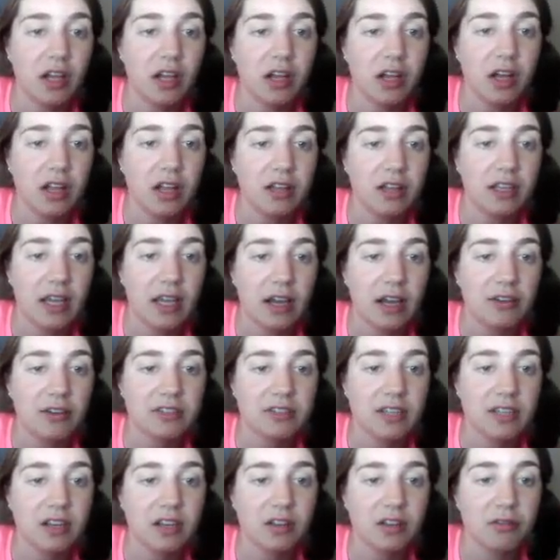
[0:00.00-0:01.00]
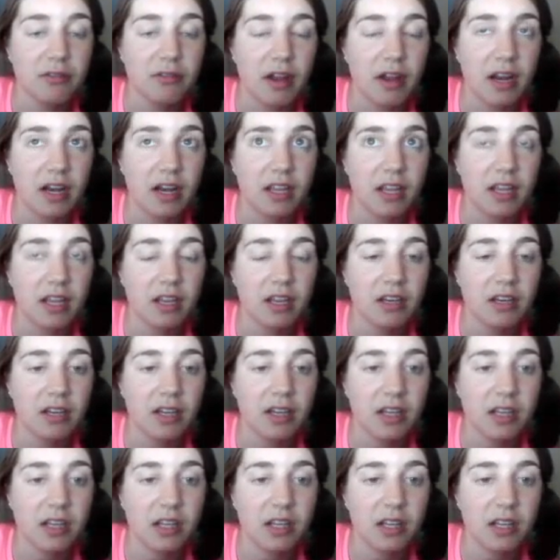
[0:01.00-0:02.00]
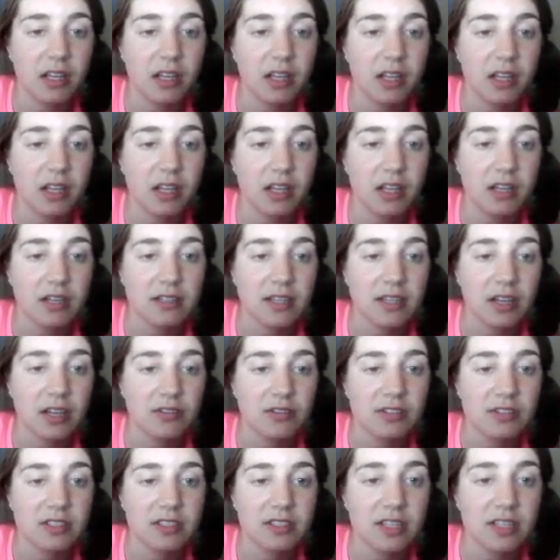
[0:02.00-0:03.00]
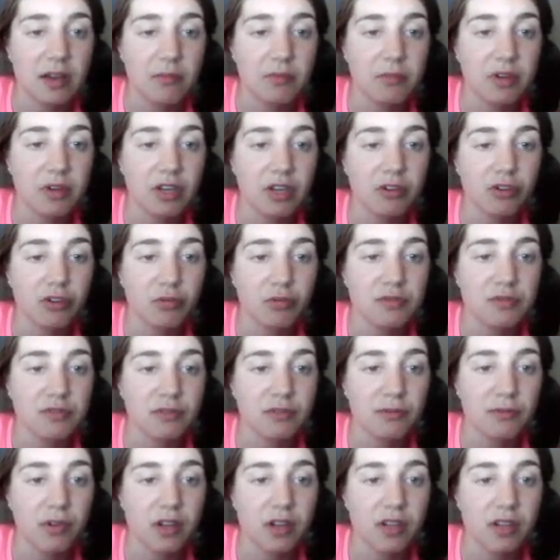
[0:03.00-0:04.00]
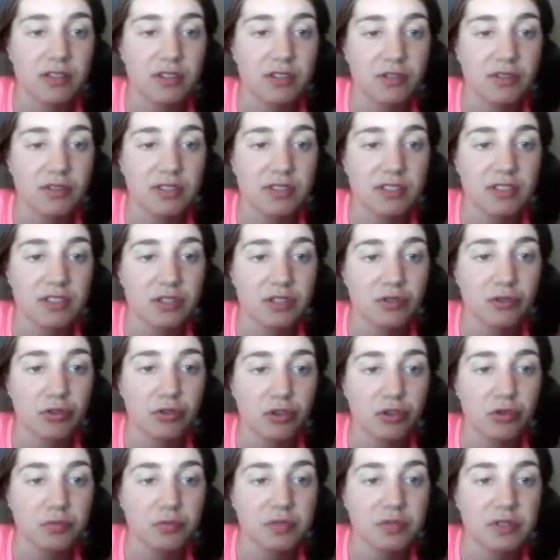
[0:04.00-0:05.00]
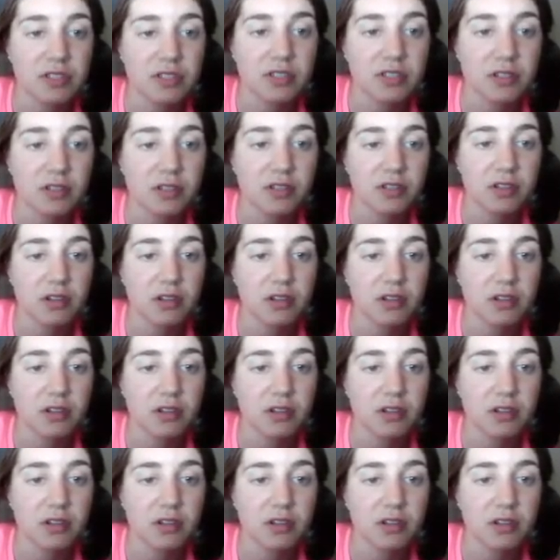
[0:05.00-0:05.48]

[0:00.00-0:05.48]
on the outside of the radicand tells us how many groups we want. So this is groups